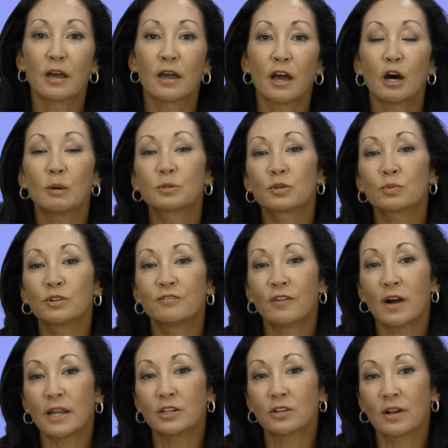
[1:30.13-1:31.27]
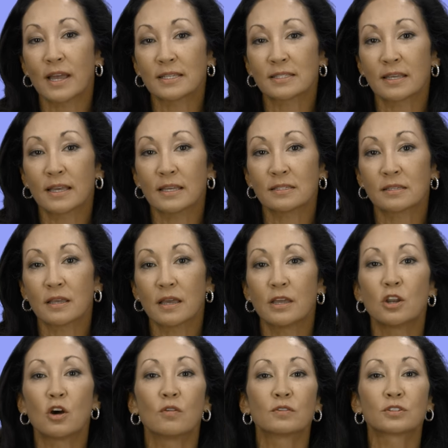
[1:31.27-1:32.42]
helped her refine her essays,
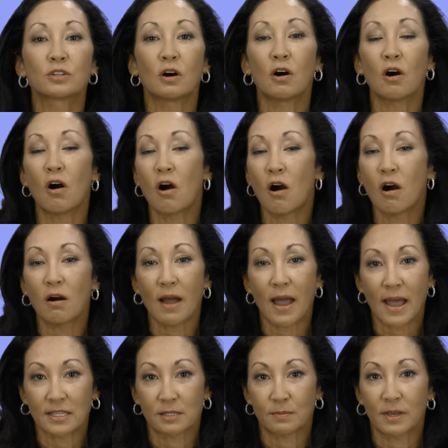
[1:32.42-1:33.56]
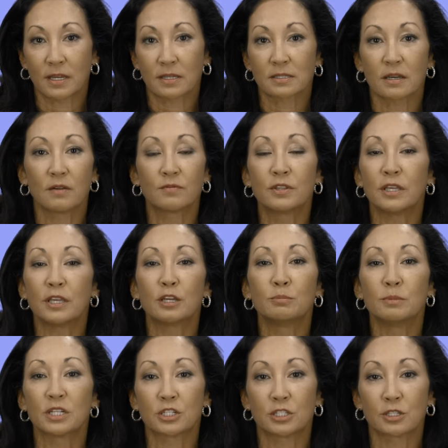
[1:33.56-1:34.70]
and oversaw all aspects of the
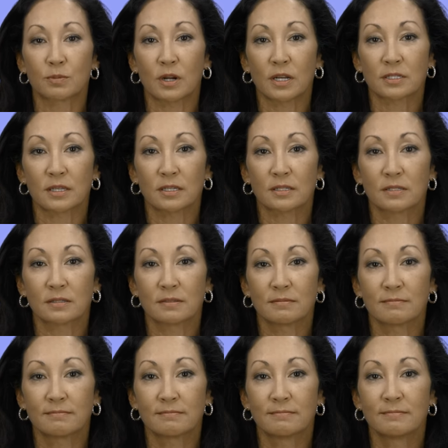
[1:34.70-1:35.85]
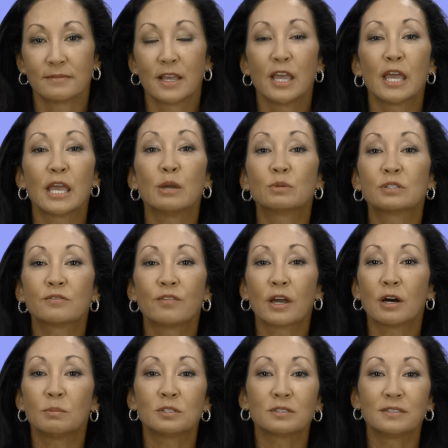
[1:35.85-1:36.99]
admissions process. He was
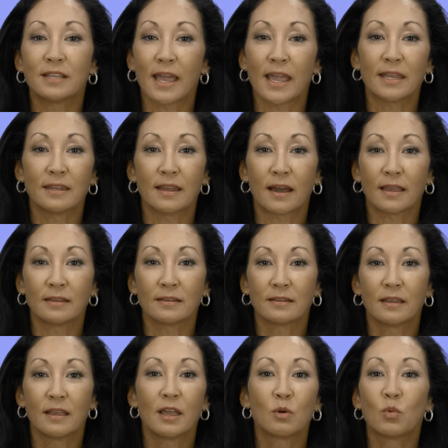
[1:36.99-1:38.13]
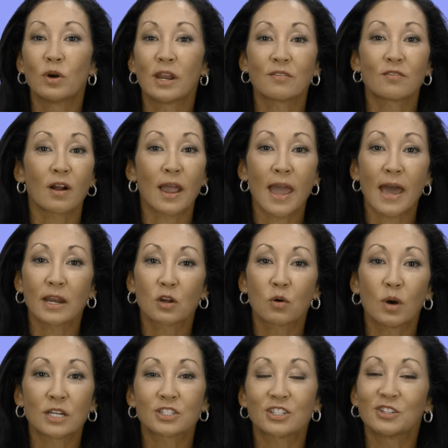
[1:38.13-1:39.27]
available day and night whenever I had a
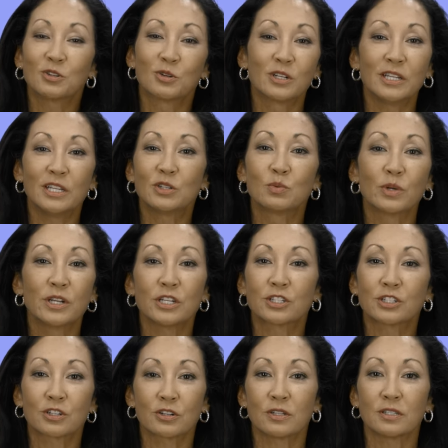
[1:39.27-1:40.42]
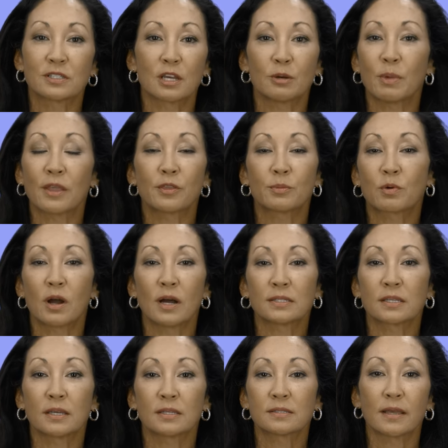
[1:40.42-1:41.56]
question or needed reassurance about the
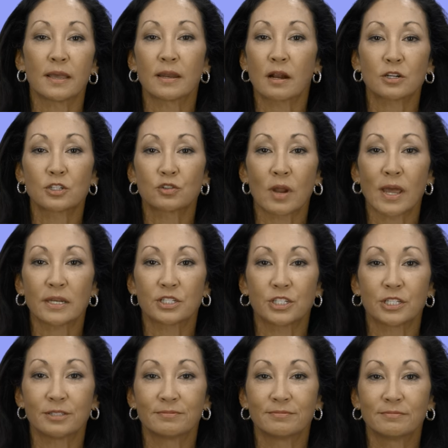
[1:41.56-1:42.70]
process and our strategy.